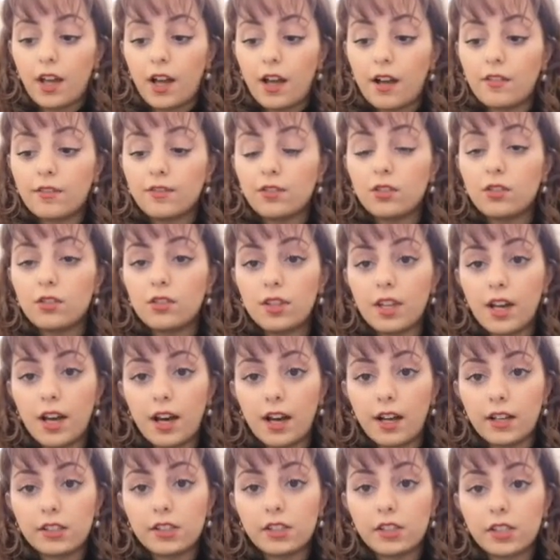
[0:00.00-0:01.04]
After
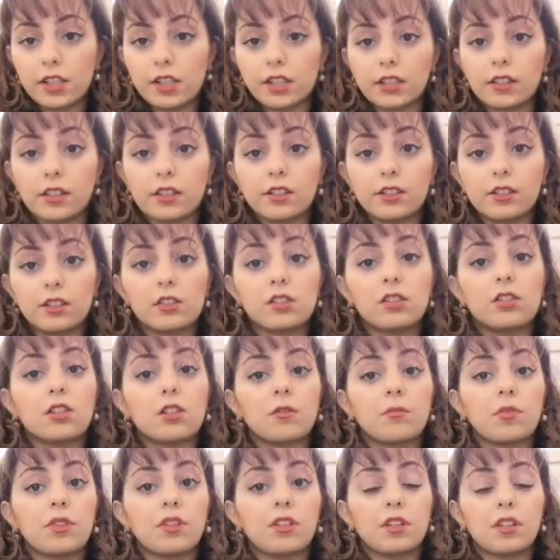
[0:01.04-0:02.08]
that, and this is
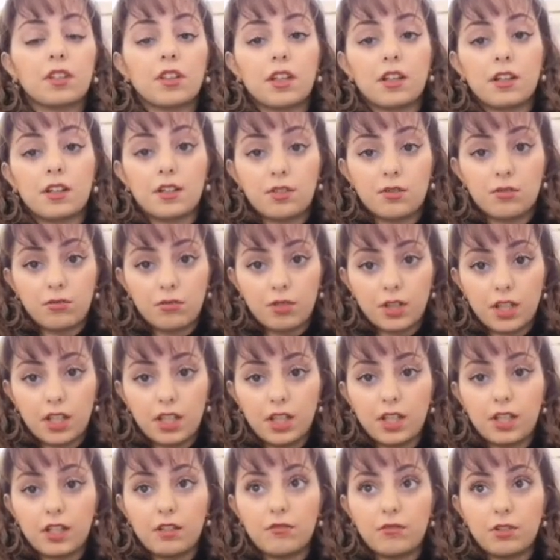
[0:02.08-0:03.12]
something that is
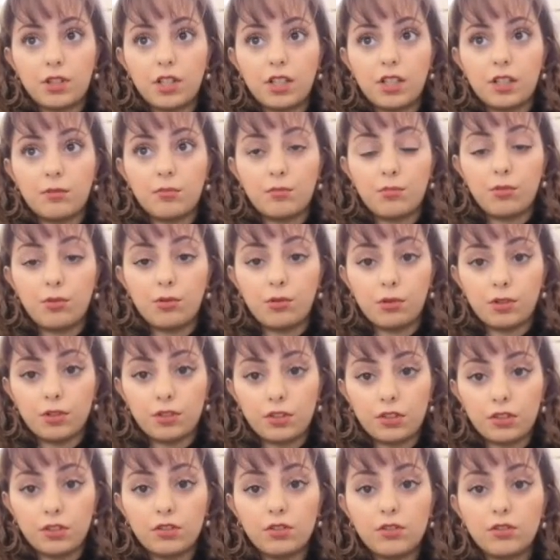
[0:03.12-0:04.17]
really, really
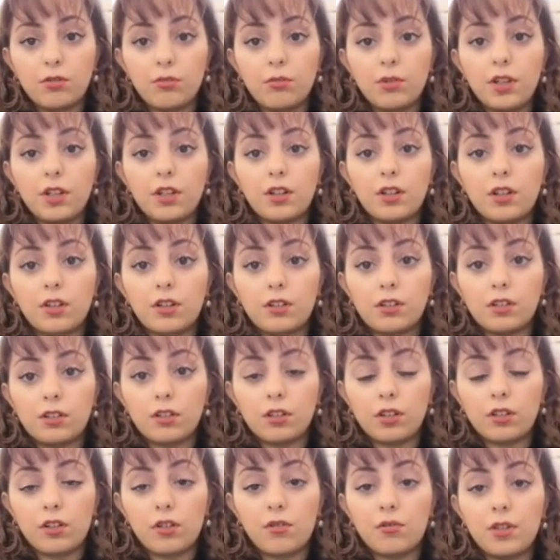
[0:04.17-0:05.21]
important, we are
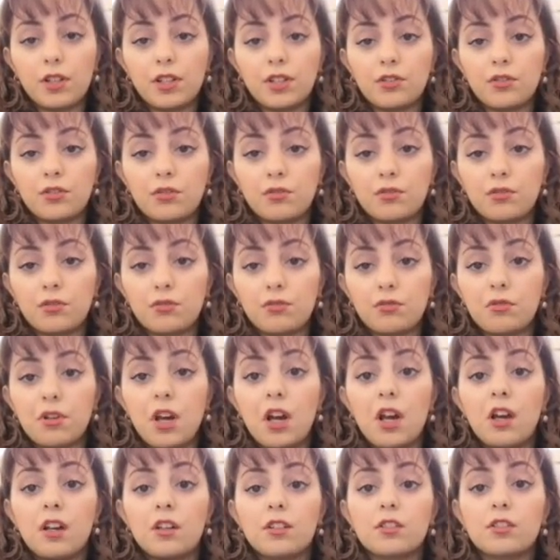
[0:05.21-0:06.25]
going to
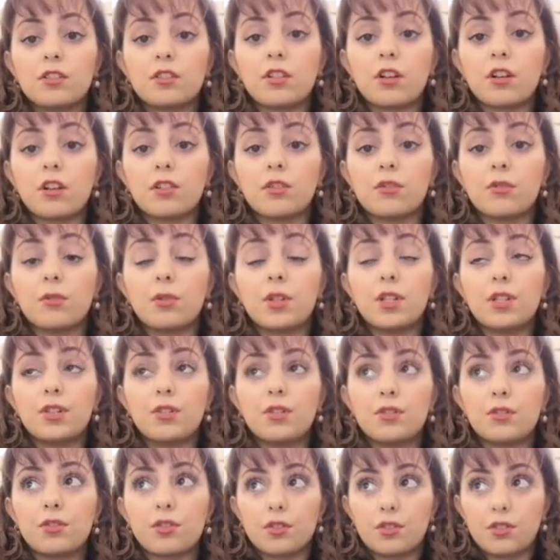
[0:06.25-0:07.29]
start
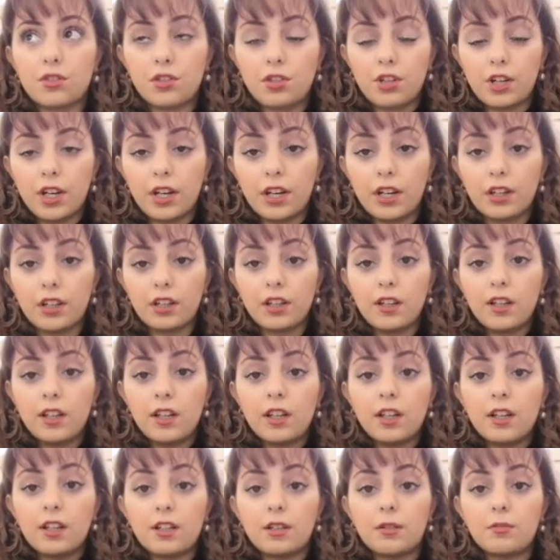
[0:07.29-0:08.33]
researching
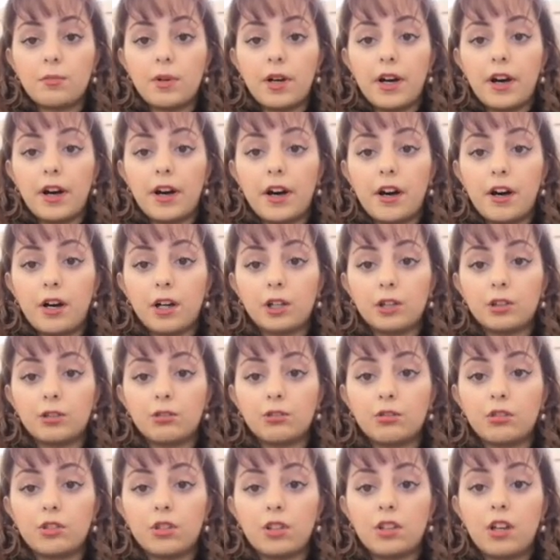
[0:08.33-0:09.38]

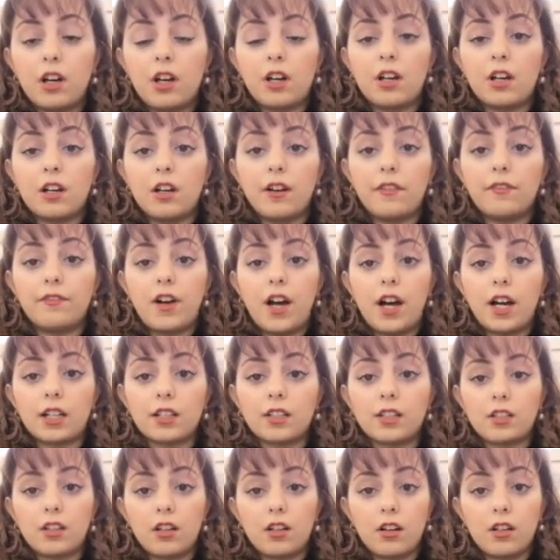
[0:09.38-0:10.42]
about
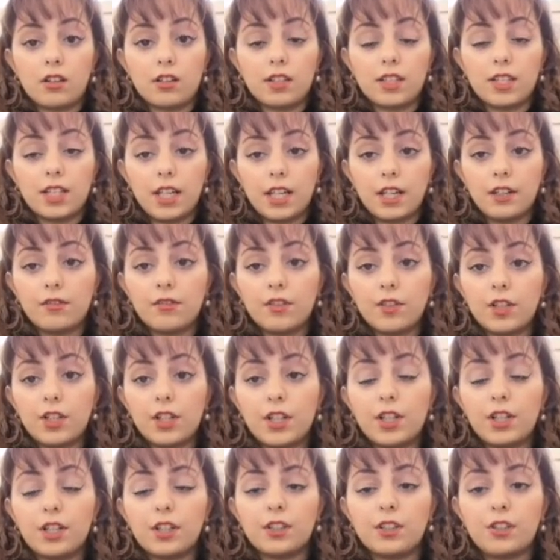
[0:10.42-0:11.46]
facts on
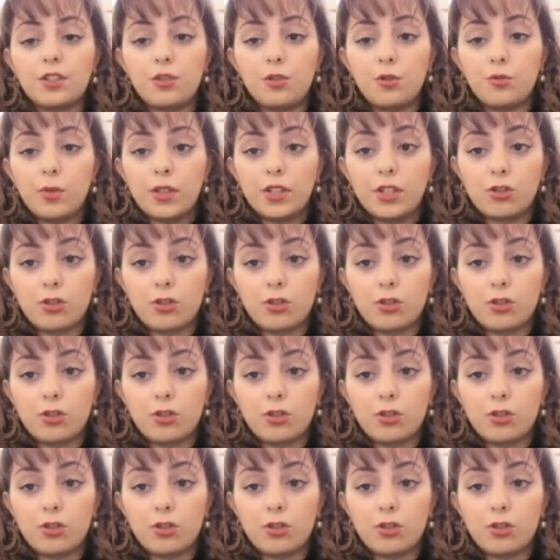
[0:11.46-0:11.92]
slavery and human